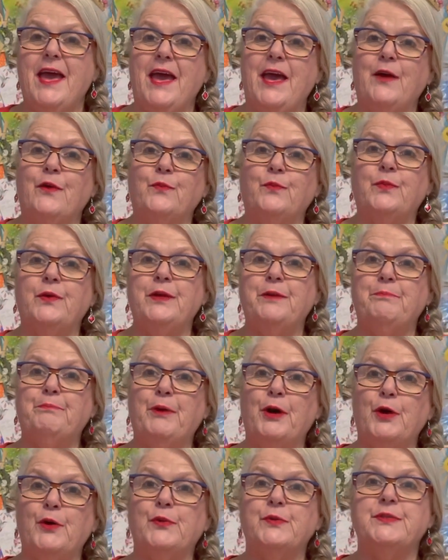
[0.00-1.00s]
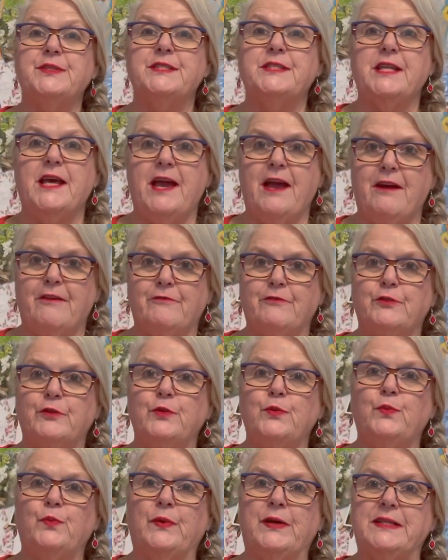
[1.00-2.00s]
and we post
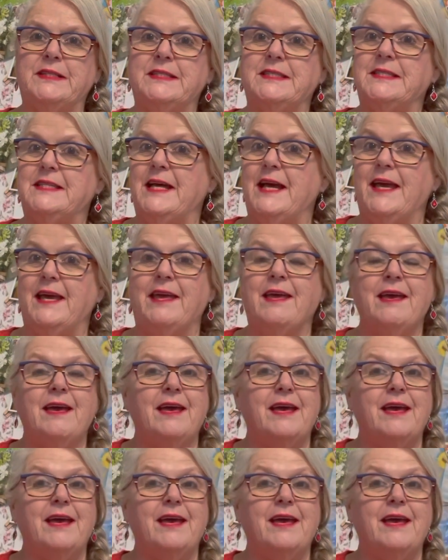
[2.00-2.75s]
every Wednesday.